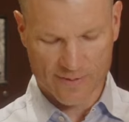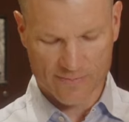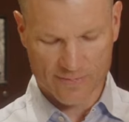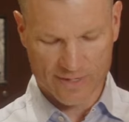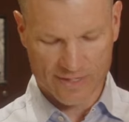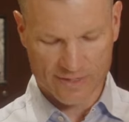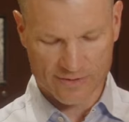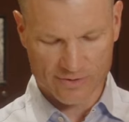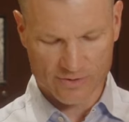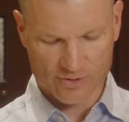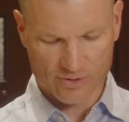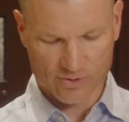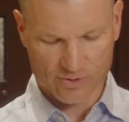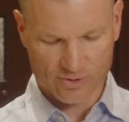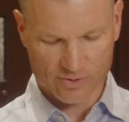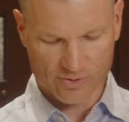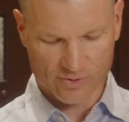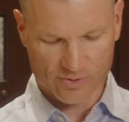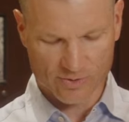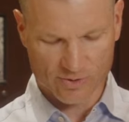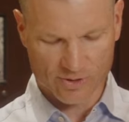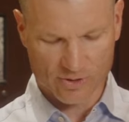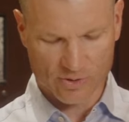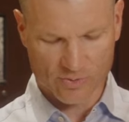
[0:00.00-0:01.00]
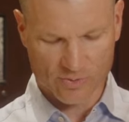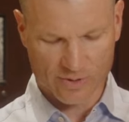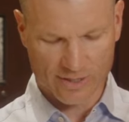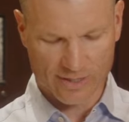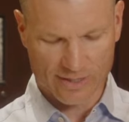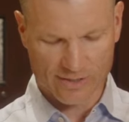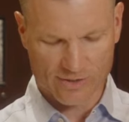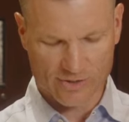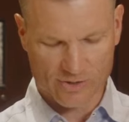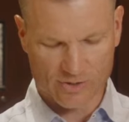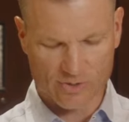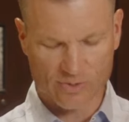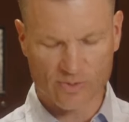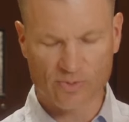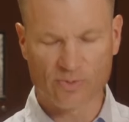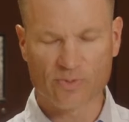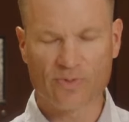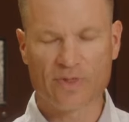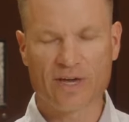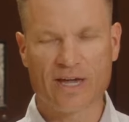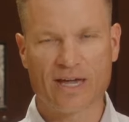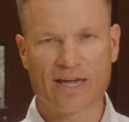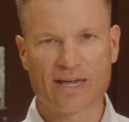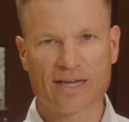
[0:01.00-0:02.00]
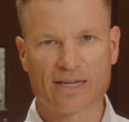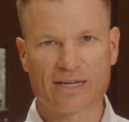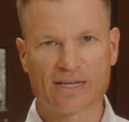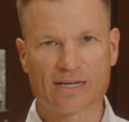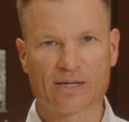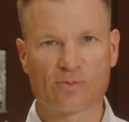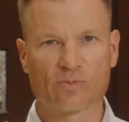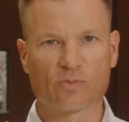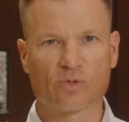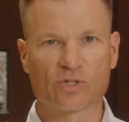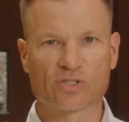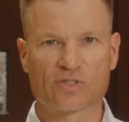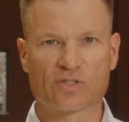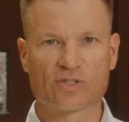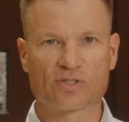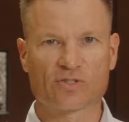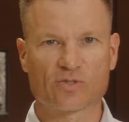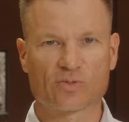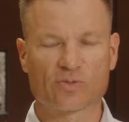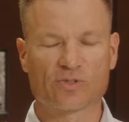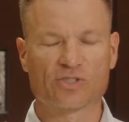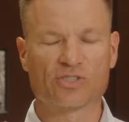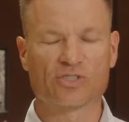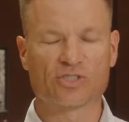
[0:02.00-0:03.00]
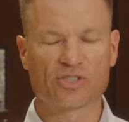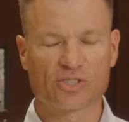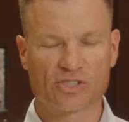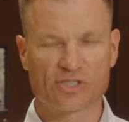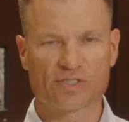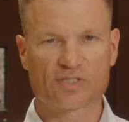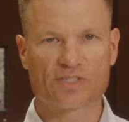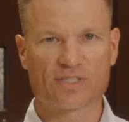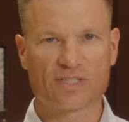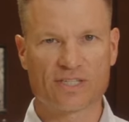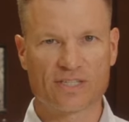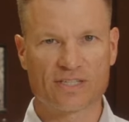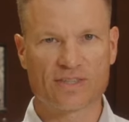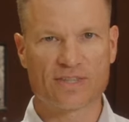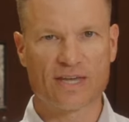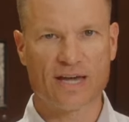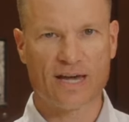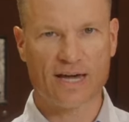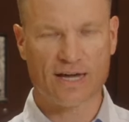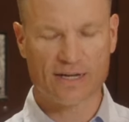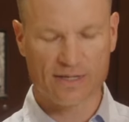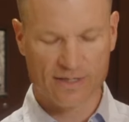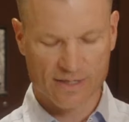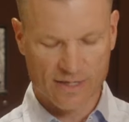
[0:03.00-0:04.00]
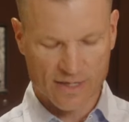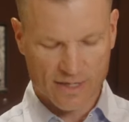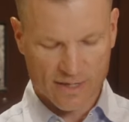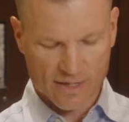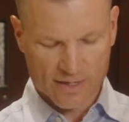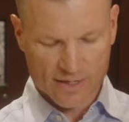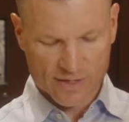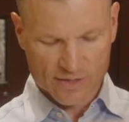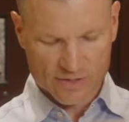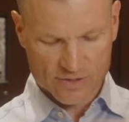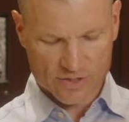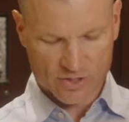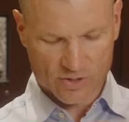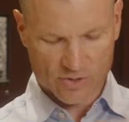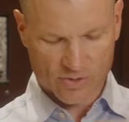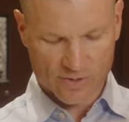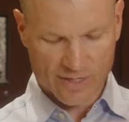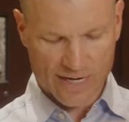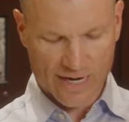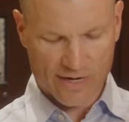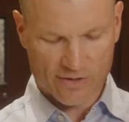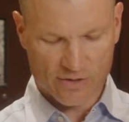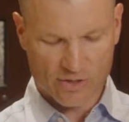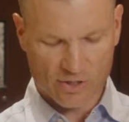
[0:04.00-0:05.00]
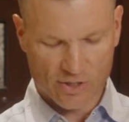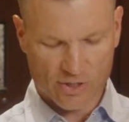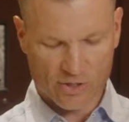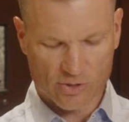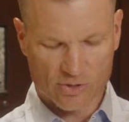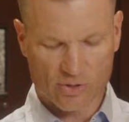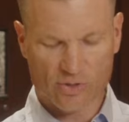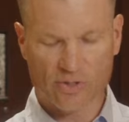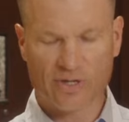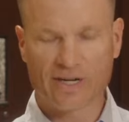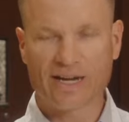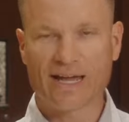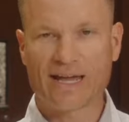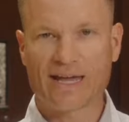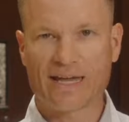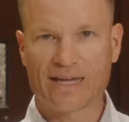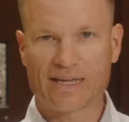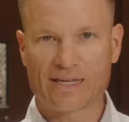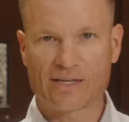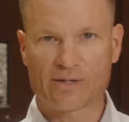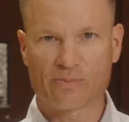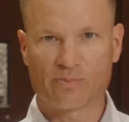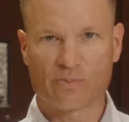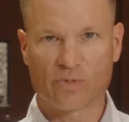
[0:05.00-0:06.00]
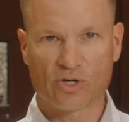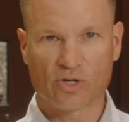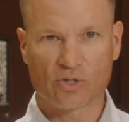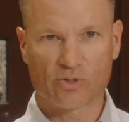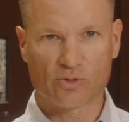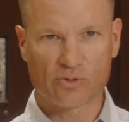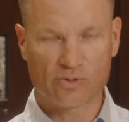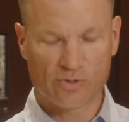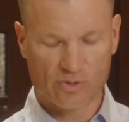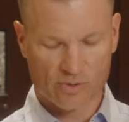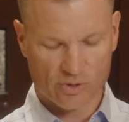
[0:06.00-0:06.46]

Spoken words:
means you're going into the AM, which this one just did that. So now you know you're in AM mode.